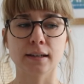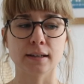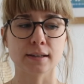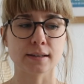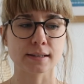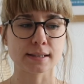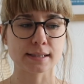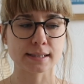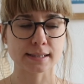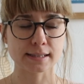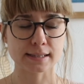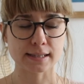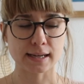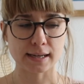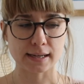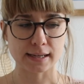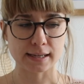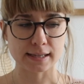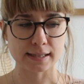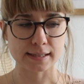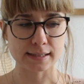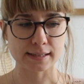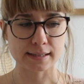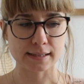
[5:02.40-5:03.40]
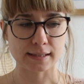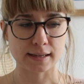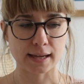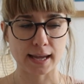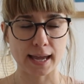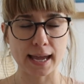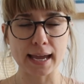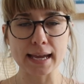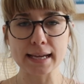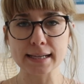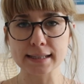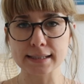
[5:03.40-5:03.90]
a size
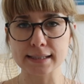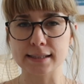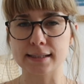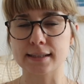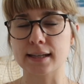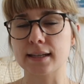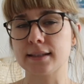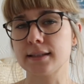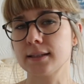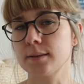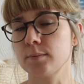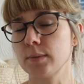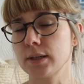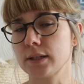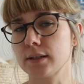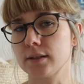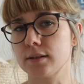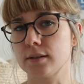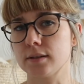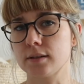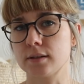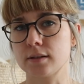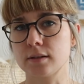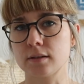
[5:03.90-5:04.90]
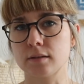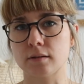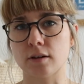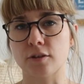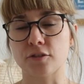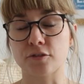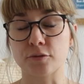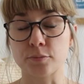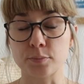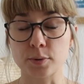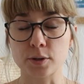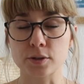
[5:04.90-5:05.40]
80 centimeters
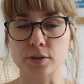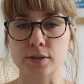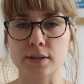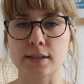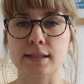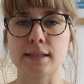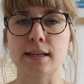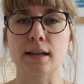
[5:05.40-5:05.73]
of bust